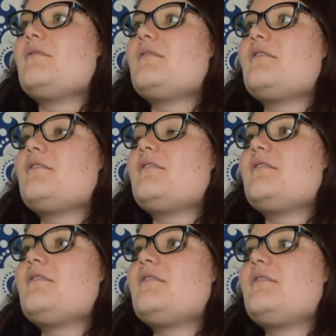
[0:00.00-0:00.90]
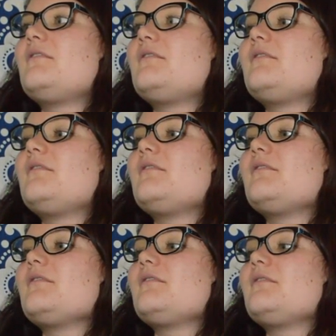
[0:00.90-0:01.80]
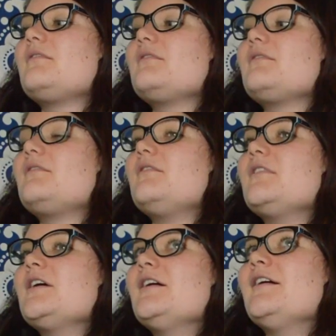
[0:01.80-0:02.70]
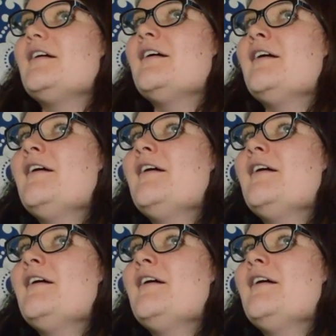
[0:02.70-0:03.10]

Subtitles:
[no speech]